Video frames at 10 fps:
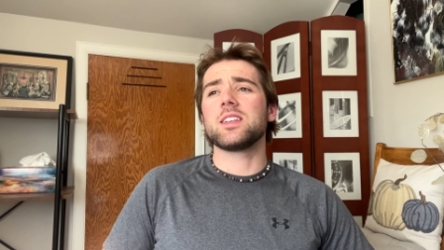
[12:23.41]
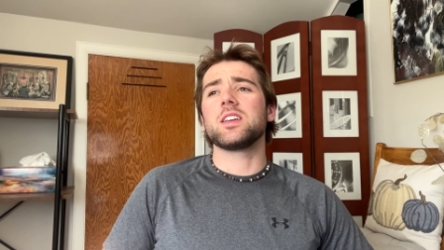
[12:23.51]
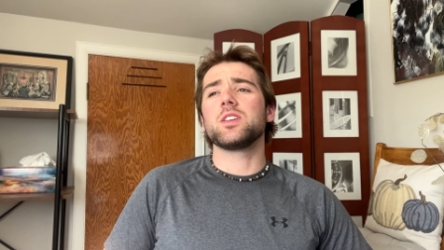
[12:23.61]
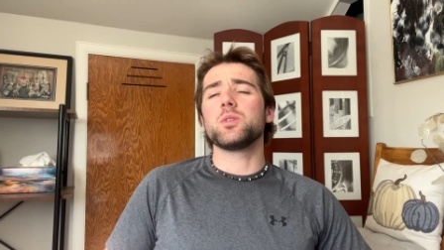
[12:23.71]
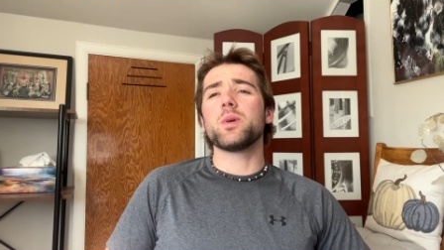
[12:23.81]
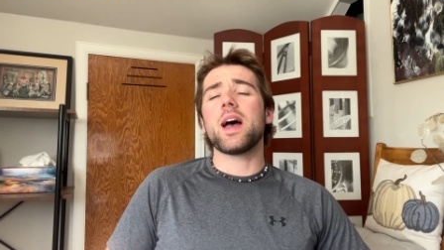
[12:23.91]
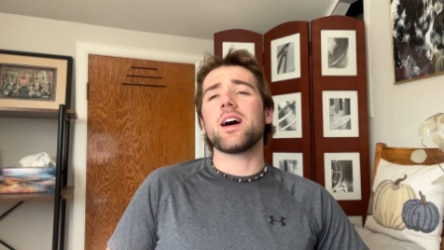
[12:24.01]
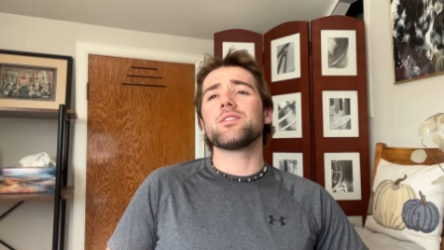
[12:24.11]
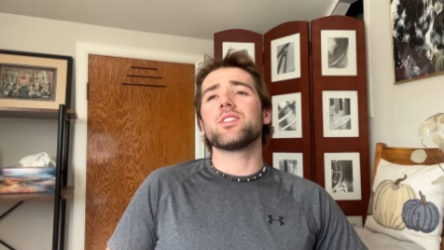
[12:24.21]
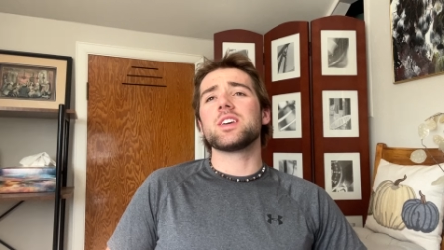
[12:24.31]
You
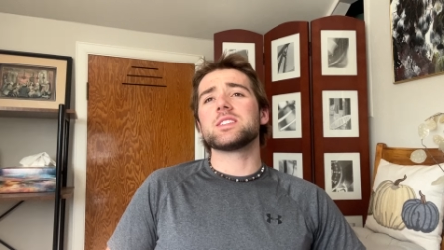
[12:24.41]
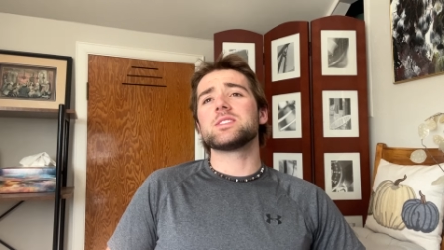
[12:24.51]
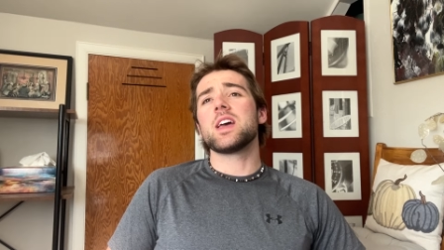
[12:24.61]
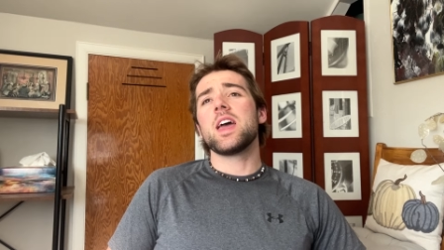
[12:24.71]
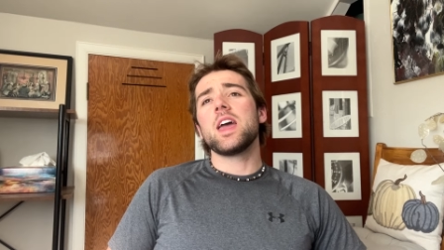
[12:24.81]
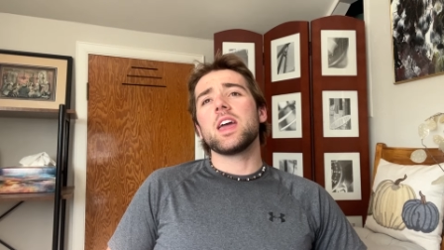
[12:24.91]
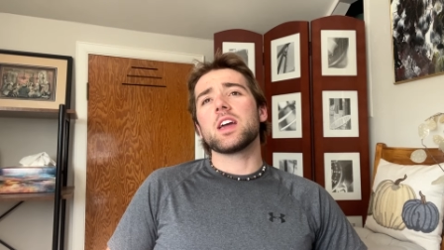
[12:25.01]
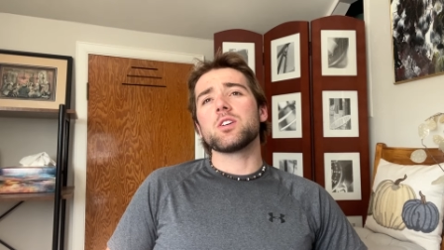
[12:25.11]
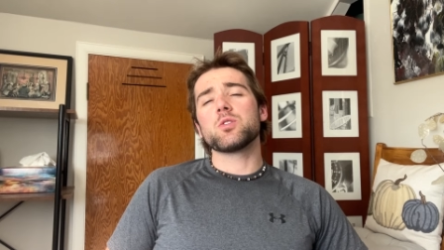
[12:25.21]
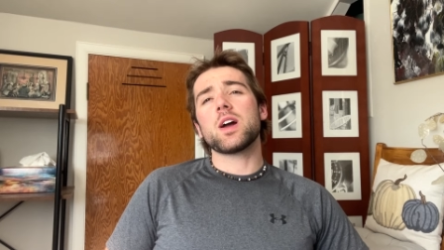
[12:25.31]
have this
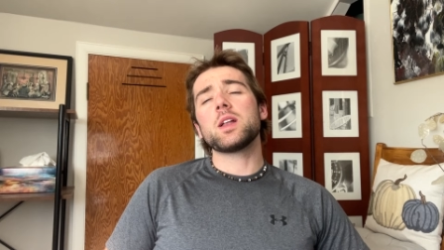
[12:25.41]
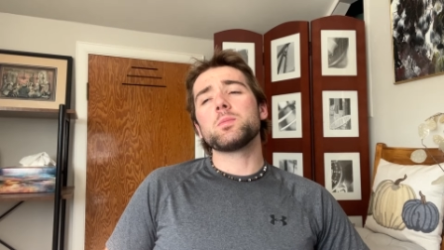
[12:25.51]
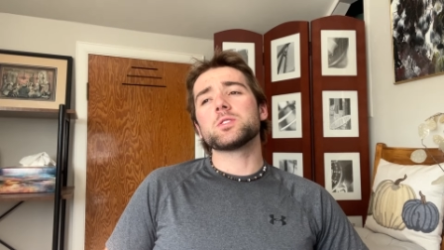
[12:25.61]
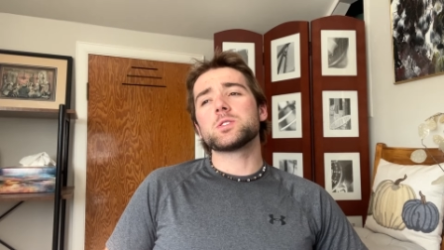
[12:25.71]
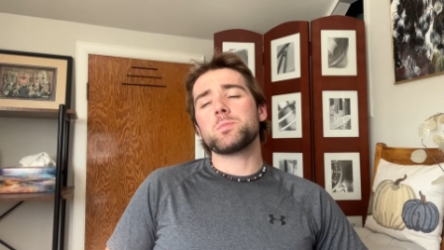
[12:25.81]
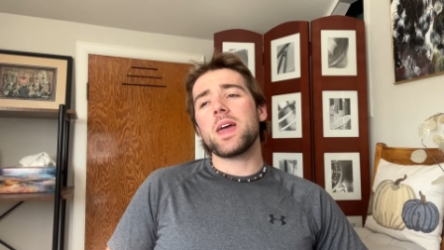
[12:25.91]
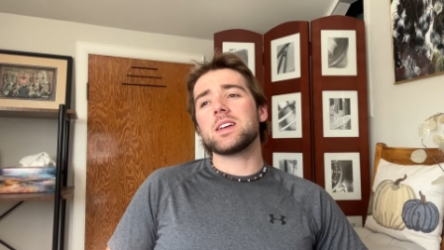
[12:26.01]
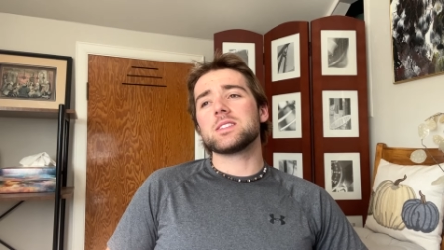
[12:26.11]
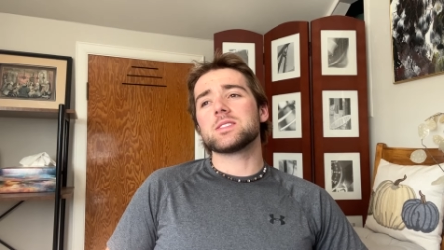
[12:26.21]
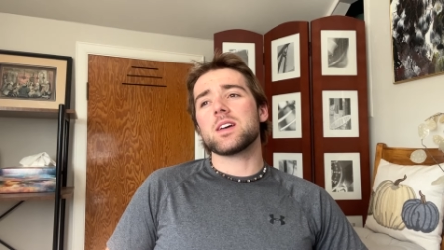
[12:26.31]
incredible
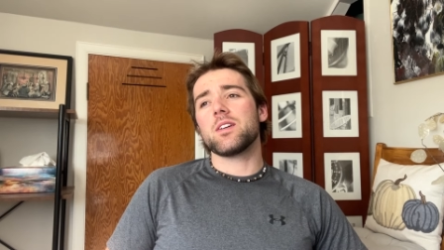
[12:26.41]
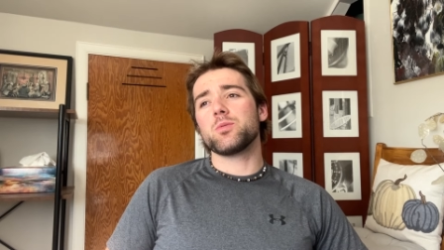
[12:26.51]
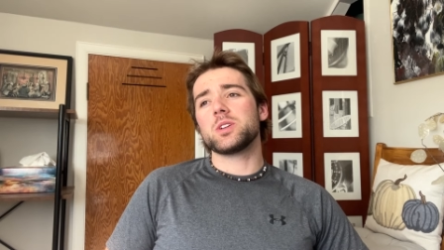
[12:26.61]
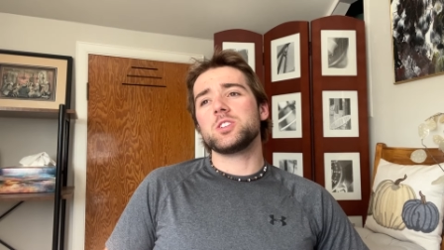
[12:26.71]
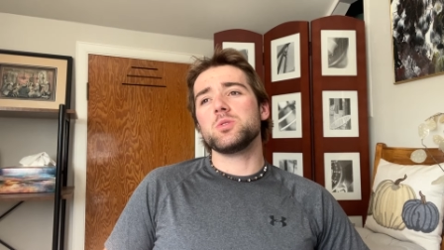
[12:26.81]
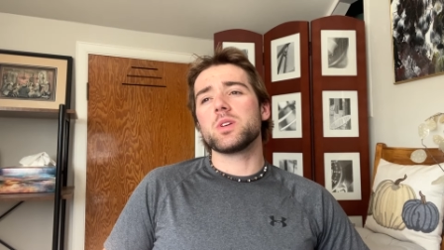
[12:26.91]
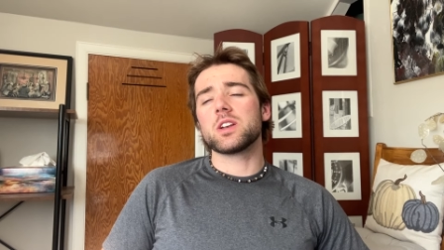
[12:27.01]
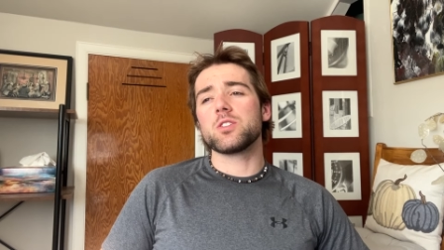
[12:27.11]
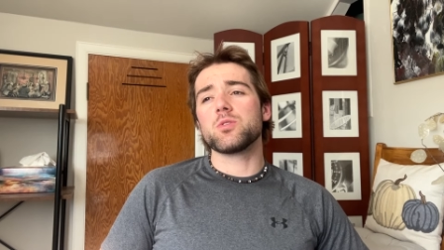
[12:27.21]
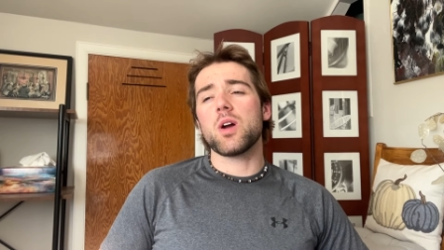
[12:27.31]
space of which you
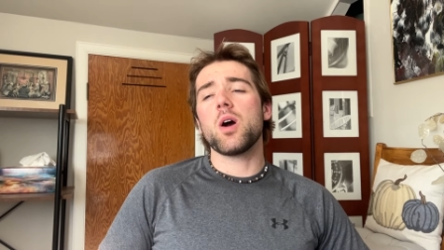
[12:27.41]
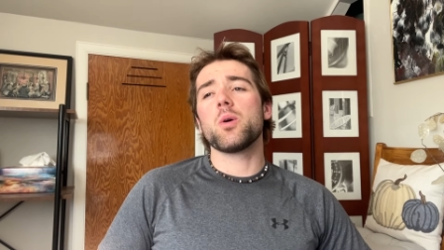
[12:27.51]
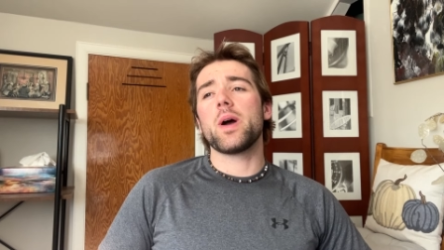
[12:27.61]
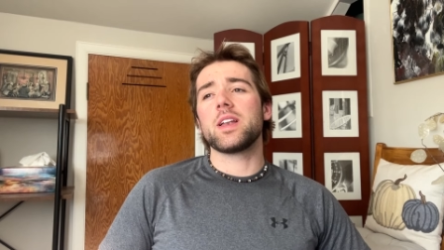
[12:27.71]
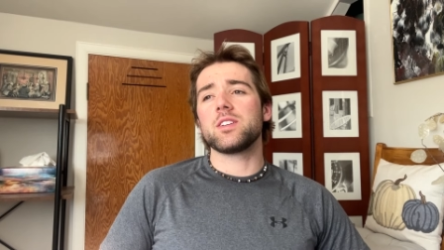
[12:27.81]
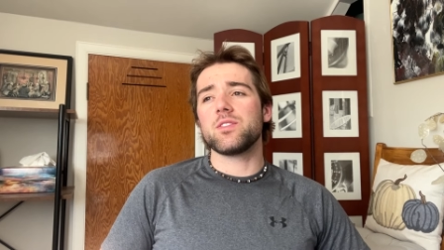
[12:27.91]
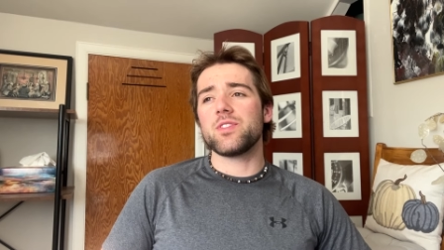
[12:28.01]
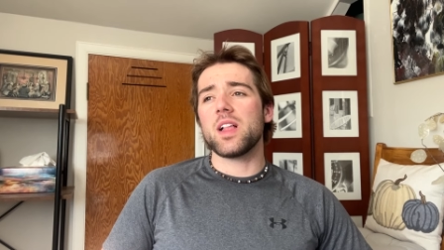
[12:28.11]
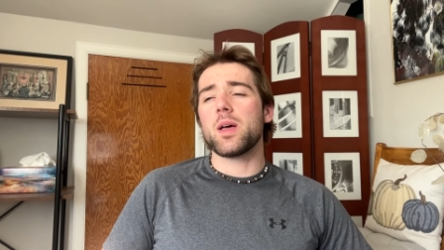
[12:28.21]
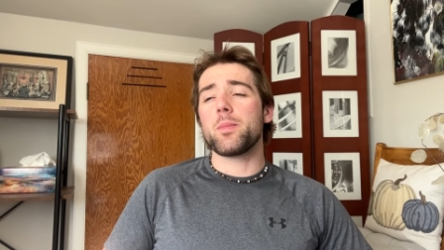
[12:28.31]
can grow and
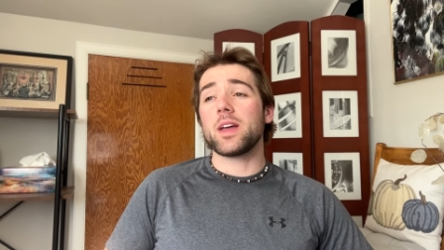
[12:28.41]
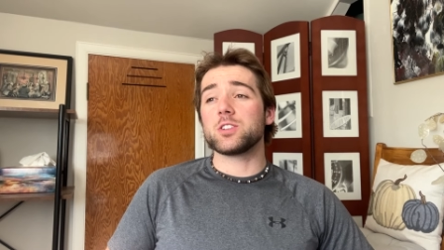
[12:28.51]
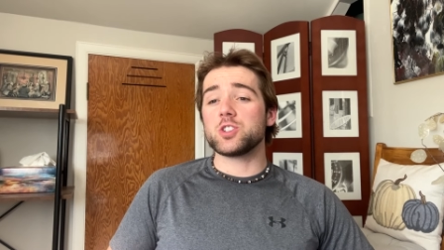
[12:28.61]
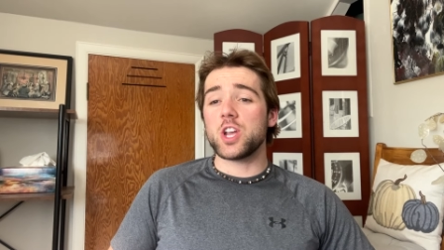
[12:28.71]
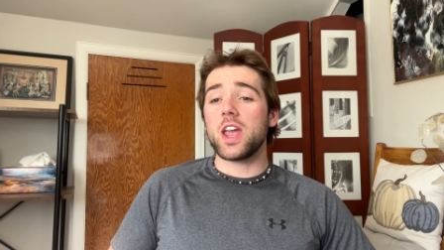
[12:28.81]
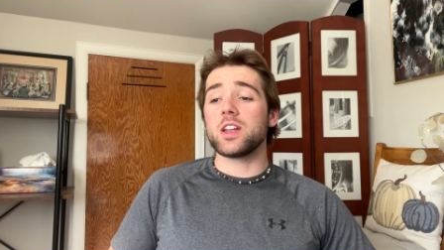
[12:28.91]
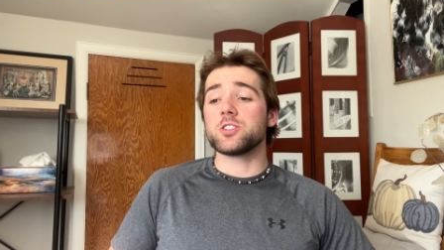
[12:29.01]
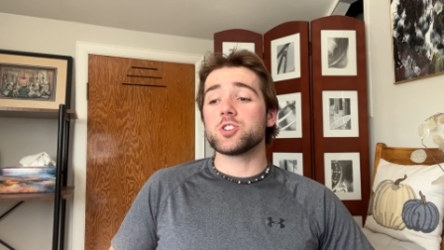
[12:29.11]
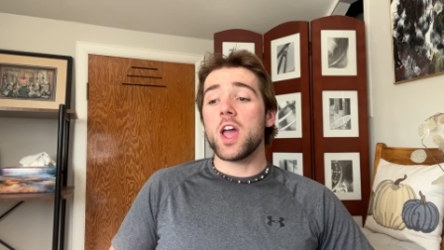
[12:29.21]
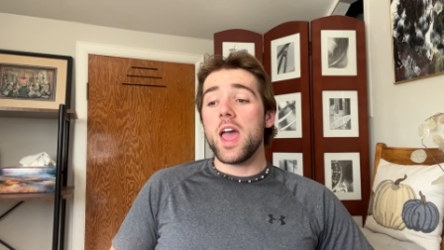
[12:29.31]
develop and change.